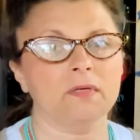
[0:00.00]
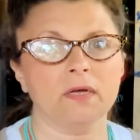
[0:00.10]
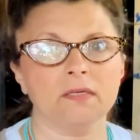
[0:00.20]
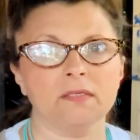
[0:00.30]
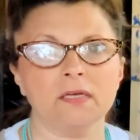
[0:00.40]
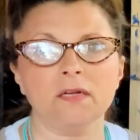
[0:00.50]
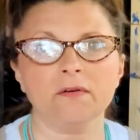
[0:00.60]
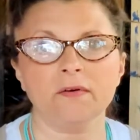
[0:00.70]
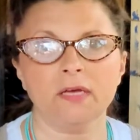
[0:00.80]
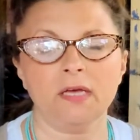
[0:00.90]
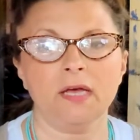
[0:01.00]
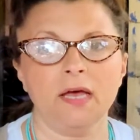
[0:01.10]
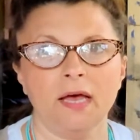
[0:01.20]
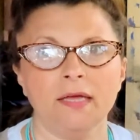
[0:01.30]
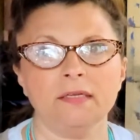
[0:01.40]
a scenery
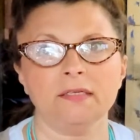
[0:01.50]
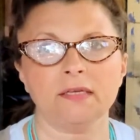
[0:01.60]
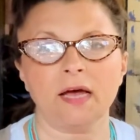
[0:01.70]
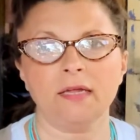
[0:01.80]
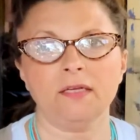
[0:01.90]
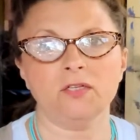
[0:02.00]
and deciding,